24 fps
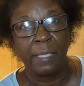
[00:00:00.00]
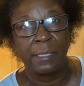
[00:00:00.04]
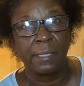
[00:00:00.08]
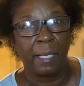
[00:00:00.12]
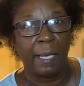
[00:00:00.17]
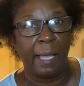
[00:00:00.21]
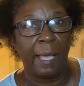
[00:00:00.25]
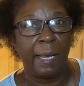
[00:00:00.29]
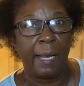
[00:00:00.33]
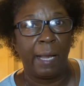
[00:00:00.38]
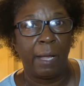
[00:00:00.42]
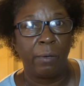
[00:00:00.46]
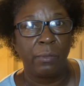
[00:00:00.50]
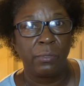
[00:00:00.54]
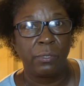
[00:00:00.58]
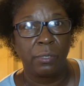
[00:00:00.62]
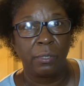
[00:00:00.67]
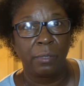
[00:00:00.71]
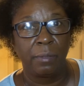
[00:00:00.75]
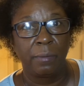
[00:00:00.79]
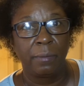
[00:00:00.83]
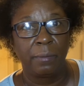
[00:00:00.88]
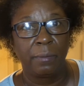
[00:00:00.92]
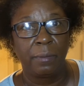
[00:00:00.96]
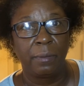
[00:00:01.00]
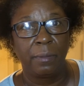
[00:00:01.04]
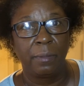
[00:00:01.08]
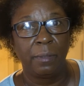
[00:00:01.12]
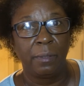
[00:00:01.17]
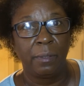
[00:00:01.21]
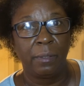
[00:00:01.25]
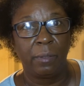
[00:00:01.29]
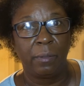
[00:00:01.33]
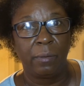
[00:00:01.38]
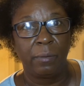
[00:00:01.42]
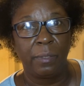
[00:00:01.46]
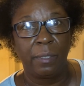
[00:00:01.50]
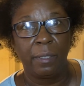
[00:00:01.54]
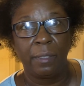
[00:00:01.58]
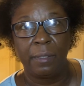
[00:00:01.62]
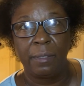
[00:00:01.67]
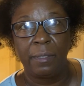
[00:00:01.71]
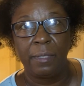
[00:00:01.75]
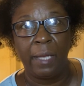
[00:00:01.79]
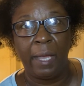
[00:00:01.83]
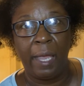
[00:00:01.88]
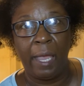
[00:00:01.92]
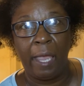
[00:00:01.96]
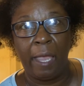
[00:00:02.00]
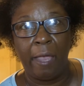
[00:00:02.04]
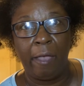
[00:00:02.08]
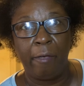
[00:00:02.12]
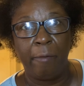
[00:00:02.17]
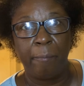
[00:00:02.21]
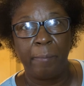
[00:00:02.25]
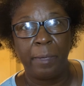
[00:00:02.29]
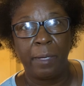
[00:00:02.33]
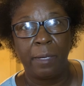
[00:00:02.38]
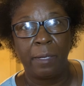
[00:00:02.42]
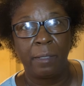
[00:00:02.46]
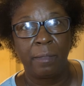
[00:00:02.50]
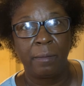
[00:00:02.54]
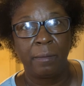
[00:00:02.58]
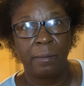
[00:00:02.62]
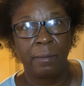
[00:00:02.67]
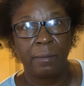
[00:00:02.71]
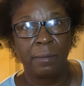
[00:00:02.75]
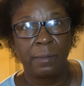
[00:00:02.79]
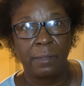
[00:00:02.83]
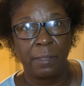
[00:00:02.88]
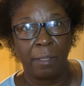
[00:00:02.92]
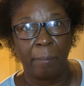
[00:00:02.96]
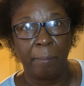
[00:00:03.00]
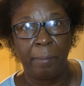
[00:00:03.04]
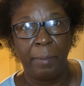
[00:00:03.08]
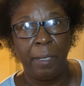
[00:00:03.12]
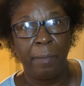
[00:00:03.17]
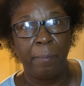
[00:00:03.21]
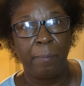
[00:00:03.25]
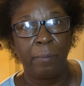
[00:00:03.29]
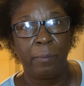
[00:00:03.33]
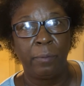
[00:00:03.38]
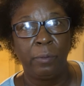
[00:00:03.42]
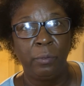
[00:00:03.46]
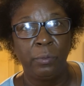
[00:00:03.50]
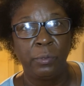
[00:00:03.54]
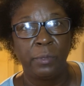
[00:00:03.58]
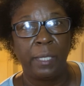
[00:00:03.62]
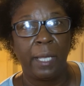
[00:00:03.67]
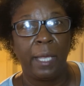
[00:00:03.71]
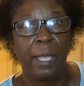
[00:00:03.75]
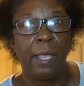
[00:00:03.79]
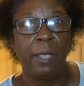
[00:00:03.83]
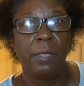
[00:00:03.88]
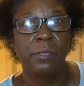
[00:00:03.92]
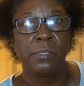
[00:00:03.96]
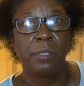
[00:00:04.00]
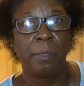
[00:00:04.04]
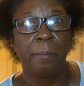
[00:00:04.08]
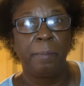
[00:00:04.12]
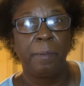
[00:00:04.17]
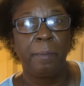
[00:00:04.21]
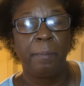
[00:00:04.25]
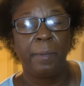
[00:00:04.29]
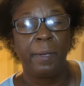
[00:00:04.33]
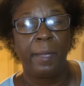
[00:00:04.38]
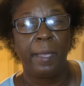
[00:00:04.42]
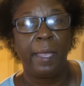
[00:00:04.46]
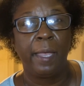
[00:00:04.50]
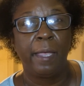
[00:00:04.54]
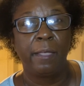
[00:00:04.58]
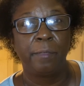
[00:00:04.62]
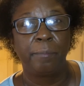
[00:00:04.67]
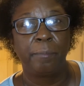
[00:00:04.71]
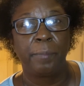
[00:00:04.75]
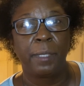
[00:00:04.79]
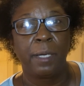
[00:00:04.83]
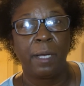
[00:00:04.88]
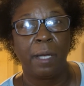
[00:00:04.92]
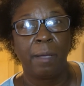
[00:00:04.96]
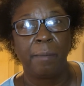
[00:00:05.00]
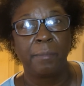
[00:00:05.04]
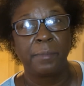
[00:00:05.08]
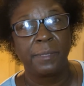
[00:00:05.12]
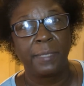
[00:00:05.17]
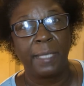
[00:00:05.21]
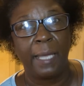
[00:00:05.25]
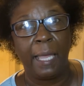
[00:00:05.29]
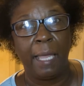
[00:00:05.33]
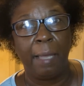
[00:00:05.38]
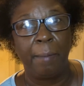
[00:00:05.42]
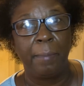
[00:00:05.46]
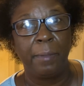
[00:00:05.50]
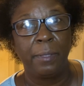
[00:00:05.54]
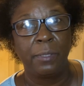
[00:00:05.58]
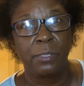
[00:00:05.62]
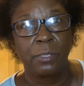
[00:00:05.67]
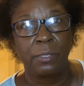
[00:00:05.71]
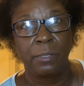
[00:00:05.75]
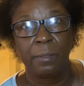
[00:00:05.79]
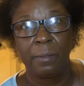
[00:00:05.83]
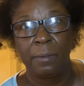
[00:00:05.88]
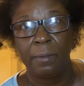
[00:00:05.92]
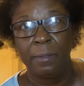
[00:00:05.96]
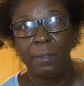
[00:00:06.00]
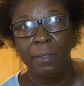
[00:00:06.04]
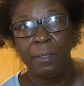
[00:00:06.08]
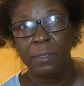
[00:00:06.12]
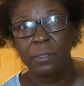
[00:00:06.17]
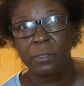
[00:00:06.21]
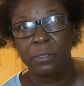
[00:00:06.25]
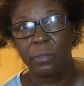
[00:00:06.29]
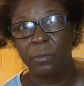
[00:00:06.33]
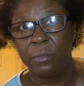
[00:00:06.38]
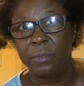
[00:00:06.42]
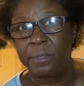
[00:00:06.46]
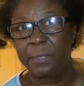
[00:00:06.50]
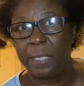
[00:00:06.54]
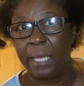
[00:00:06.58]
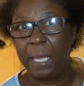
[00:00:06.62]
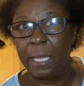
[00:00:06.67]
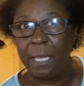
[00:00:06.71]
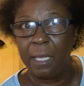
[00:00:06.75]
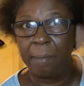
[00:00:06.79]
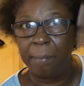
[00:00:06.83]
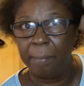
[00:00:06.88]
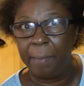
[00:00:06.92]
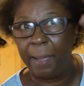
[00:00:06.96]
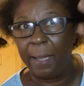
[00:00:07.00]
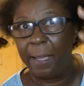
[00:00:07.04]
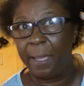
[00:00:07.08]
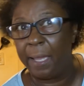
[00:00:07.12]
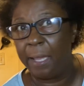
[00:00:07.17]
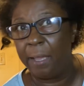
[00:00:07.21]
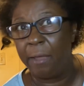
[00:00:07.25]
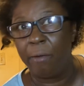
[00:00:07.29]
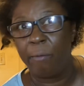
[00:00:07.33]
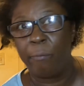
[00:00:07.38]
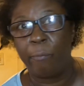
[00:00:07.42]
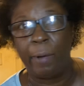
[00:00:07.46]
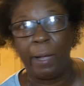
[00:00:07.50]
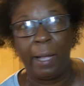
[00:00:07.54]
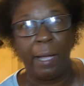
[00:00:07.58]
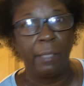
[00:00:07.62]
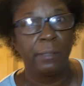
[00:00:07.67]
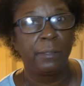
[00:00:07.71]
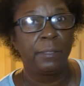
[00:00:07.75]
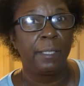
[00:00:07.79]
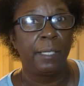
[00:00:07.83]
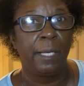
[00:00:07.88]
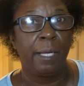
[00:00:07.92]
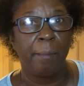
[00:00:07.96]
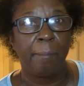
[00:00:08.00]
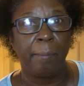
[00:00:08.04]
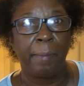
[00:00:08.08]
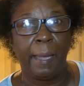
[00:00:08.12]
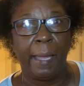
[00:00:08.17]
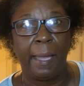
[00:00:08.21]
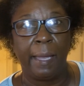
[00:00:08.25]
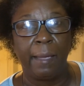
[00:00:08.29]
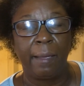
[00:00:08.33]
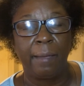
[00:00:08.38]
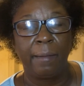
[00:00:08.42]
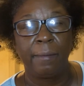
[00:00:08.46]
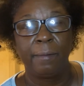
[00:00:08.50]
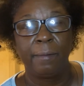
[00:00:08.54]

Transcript: a lot out you. You know, your hair. Some people lose their hair. Some people's hair becomes damaged. So it's taking my hair a while to get back.